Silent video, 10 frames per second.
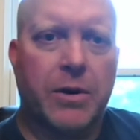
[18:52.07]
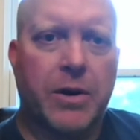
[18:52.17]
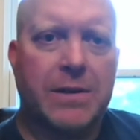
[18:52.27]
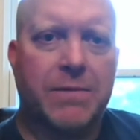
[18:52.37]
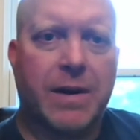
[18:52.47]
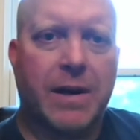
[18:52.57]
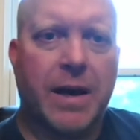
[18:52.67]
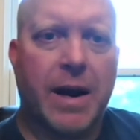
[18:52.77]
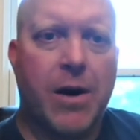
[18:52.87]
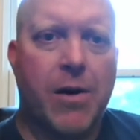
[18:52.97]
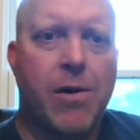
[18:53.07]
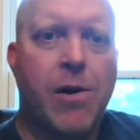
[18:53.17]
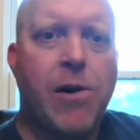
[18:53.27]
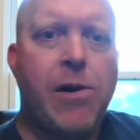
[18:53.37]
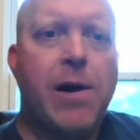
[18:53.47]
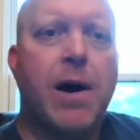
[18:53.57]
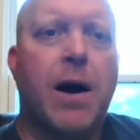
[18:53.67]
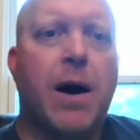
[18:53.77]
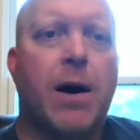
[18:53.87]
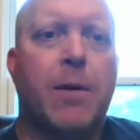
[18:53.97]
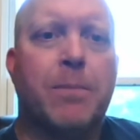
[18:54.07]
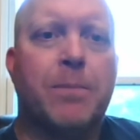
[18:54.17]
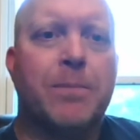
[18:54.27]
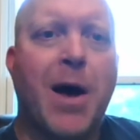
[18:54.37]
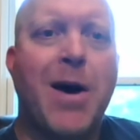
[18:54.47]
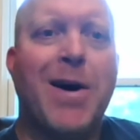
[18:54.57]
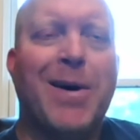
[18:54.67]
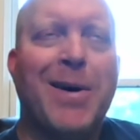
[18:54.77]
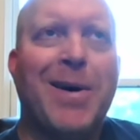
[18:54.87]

because that's what happens when you get older. You guys will find that out.